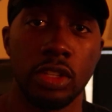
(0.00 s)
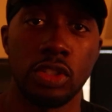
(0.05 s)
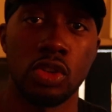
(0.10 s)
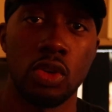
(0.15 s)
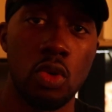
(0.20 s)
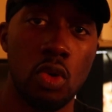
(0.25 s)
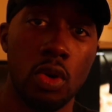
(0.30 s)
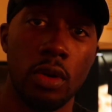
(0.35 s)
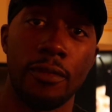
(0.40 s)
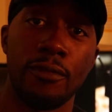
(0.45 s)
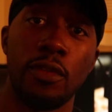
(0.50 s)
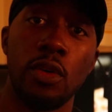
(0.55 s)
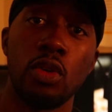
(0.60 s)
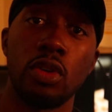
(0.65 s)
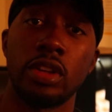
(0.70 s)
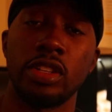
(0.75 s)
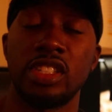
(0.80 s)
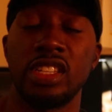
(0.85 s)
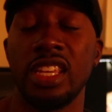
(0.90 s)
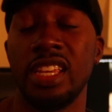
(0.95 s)
Its core
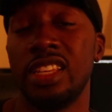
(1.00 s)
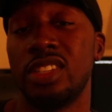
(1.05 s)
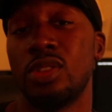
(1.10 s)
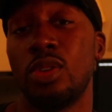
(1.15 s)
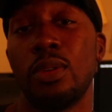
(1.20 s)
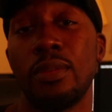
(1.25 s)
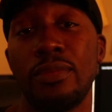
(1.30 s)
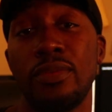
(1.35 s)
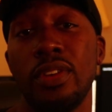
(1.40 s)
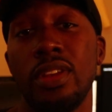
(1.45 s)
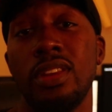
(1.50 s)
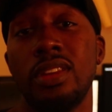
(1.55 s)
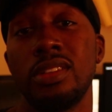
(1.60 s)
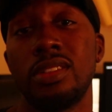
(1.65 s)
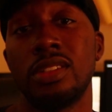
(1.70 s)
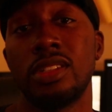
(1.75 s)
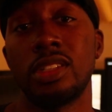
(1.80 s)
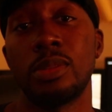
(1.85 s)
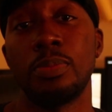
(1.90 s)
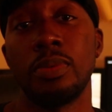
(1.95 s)
focus is on
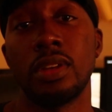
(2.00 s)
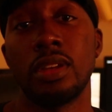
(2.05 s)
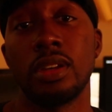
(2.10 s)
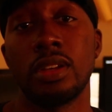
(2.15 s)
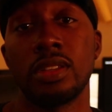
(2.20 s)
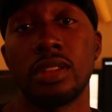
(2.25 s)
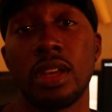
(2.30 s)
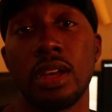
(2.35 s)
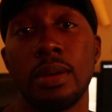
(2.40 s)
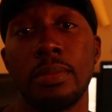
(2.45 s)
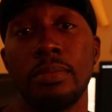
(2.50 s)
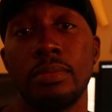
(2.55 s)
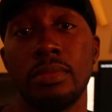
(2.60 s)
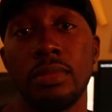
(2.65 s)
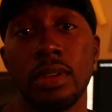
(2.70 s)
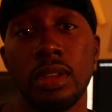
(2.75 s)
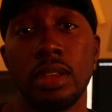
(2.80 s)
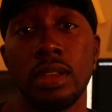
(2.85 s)
fitness, just because I'm